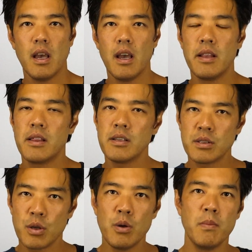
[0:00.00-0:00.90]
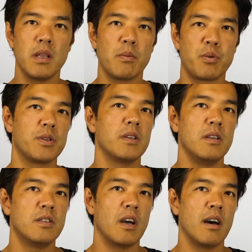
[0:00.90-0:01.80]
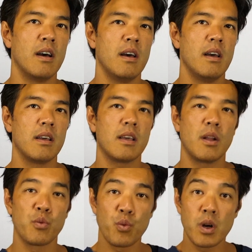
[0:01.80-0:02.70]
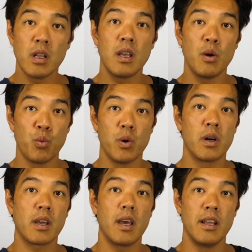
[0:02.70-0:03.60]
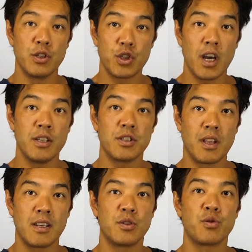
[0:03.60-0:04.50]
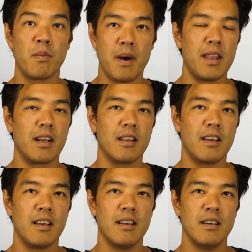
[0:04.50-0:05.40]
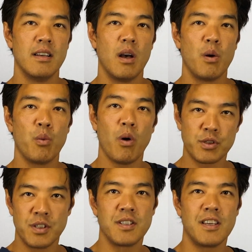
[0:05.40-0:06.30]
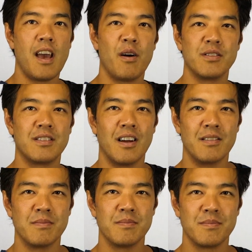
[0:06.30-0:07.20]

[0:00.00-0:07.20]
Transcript: And this 2 minute procedure can really work and change things dramatically. Watch and see how it's done.